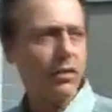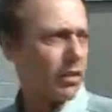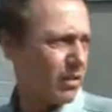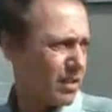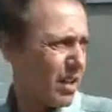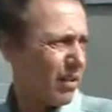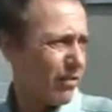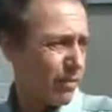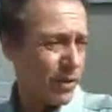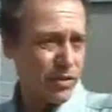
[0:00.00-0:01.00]
You could tell
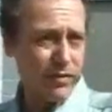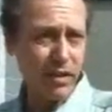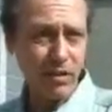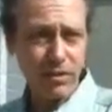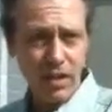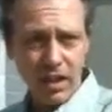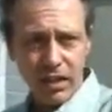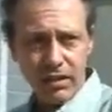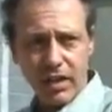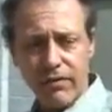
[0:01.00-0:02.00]
from this village
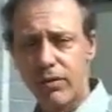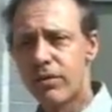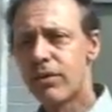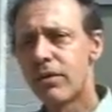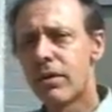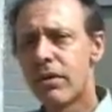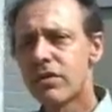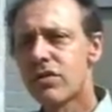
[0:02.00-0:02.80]
that if you were doing an